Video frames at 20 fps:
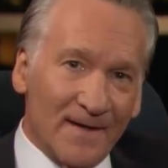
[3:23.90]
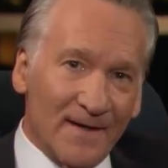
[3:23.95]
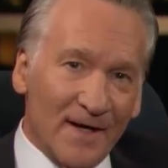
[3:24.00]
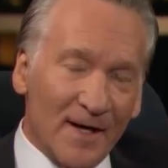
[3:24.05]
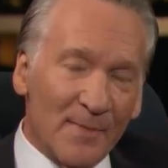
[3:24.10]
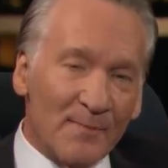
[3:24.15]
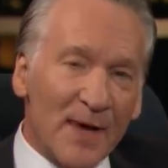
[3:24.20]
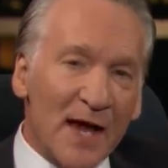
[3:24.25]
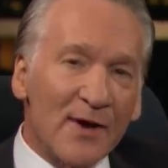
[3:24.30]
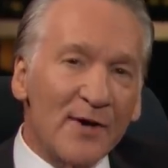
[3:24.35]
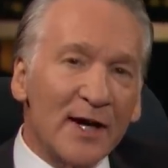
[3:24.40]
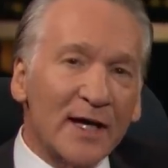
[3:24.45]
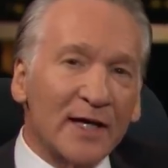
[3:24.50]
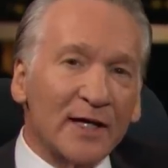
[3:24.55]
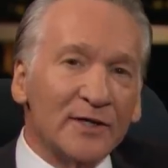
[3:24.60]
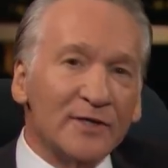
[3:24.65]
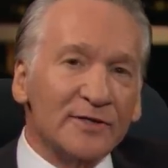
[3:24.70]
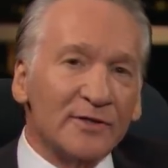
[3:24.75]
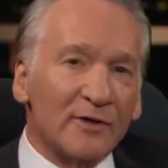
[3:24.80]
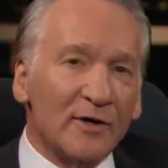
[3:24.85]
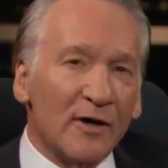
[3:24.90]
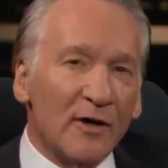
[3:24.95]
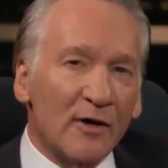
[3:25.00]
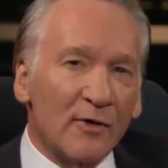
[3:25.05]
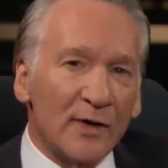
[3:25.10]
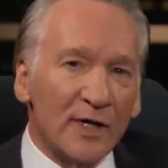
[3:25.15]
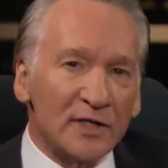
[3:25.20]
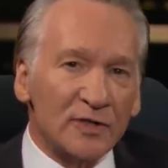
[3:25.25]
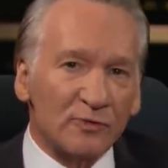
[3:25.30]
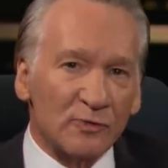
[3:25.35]
Americans are
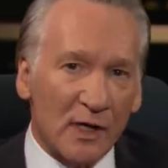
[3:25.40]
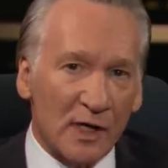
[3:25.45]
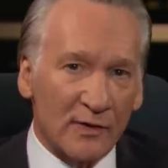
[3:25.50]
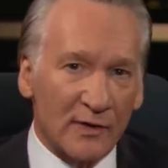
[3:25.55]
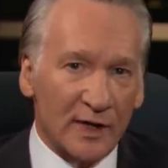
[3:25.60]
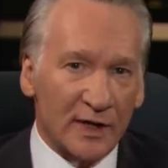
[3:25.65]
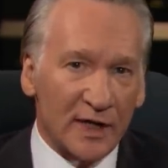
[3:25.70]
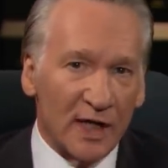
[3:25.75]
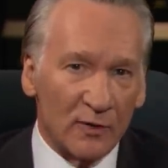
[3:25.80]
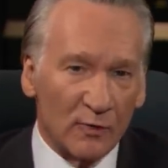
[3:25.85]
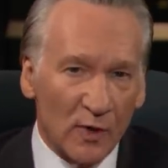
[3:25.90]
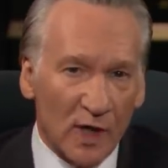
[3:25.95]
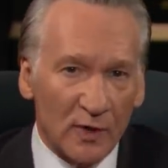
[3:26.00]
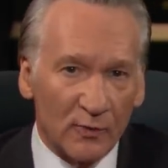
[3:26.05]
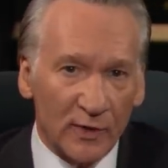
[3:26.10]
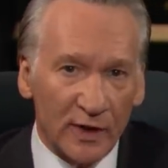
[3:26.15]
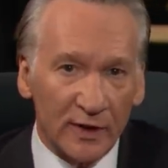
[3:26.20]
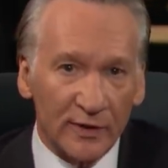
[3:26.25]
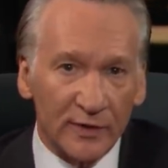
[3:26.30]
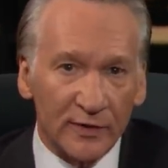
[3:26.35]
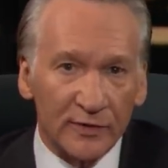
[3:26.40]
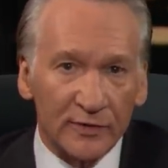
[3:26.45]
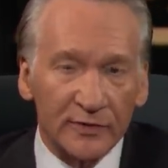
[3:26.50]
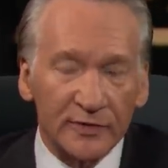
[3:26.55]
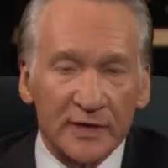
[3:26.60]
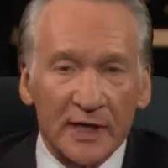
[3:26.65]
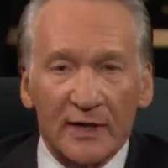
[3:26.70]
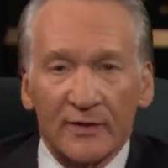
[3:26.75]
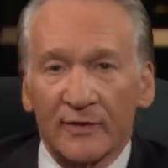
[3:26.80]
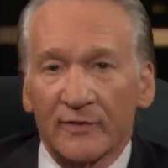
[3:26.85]
always worried that when we
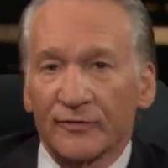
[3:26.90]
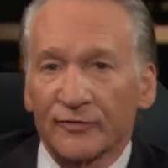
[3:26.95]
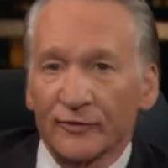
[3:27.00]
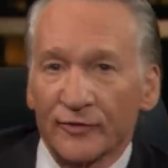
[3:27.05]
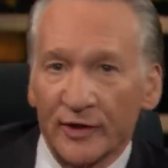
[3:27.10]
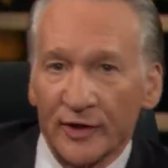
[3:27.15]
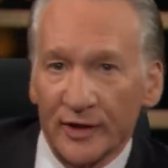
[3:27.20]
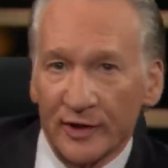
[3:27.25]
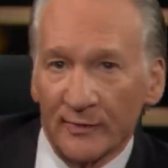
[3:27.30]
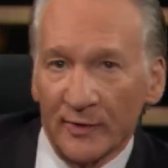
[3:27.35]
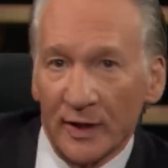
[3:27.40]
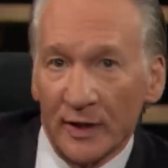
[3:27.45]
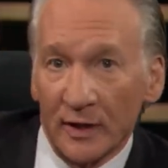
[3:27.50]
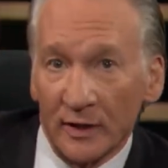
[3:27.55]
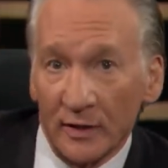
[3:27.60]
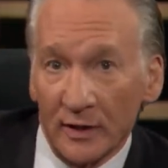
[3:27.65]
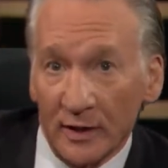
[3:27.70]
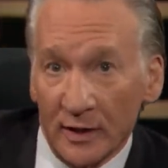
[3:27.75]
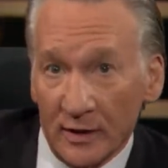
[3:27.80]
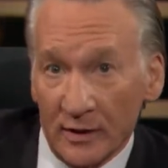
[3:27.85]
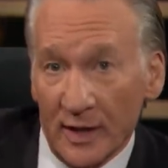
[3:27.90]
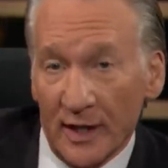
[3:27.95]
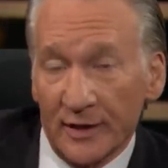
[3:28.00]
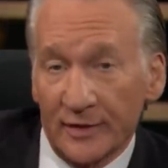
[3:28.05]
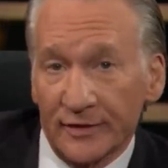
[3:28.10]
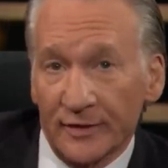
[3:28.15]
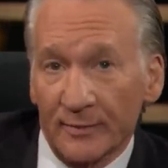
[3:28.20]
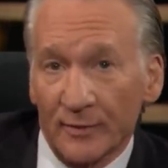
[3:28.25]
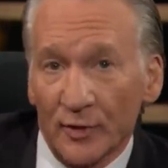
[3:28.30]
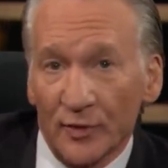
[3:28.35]
lose our freedom, it'll look like
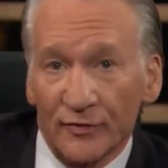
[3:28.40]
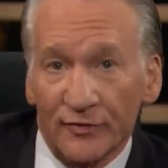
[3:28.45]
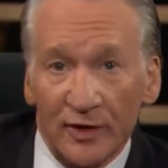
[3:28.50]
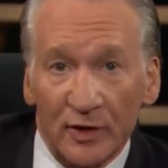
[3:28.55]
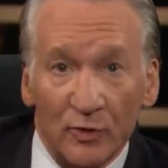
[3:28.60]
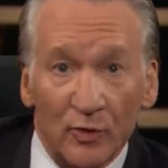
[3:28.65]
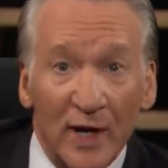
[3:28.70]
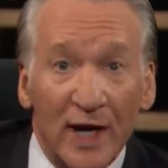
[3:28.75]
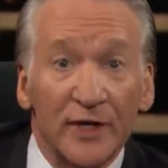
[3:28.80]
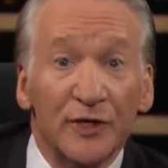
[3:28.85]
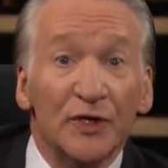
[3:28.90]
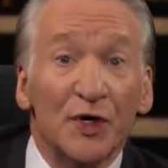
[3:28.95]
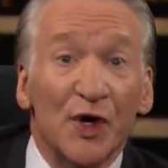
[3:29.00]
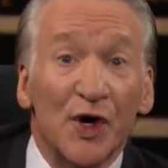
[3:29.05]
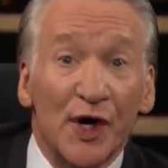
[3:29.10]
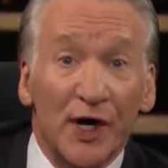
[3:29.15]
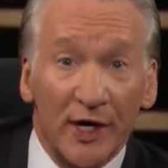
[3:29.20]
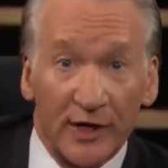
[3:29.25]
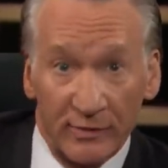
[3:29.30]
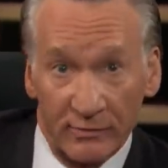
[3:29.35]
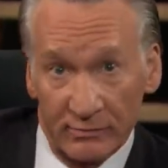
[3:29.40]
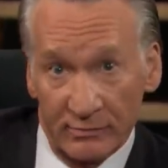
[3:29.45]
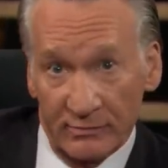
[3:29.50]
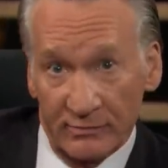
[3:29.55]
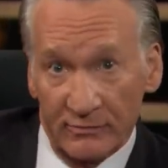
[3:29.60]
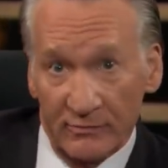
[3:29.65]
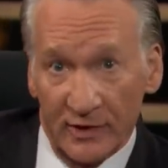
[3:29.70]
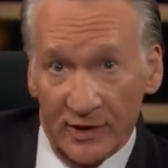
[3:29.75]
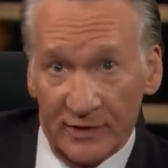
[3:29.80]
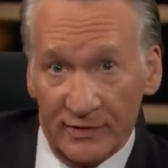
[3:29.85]
the movie Red Dawn
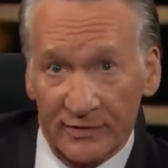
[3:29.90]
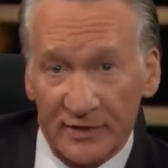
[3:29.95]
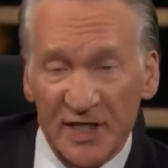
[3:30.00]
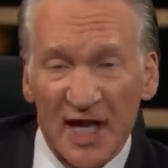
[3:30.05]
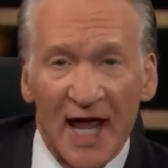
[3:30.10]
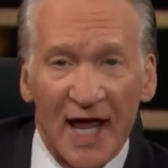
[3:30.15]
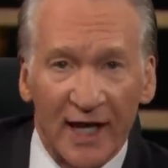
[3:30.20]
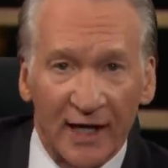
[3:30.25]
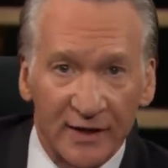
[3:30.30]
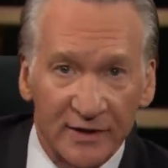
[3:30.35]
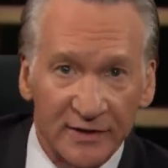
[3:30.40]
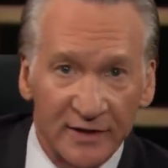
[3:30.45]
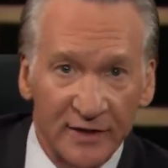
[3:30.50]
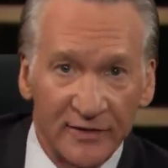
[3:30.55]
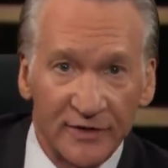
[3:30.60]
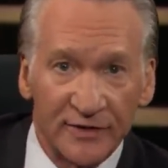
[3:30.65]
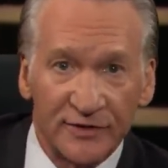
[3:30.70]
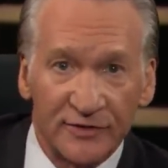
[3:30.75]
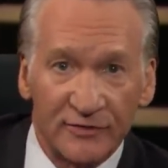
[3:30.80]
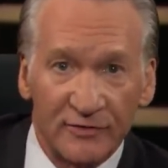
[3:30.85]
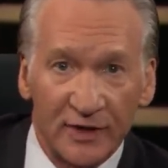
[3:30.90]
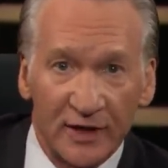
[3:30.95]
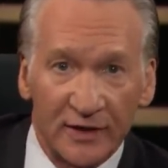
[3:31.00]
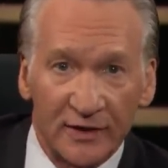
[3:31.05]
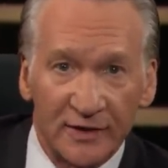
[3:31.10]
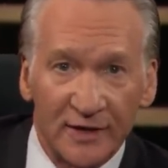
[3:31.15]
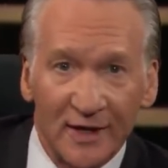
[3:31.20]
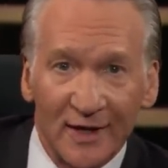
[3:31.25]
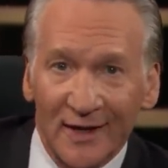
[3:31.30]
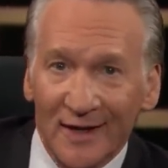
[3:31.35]
with tanks in the
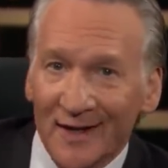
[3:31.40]
streets.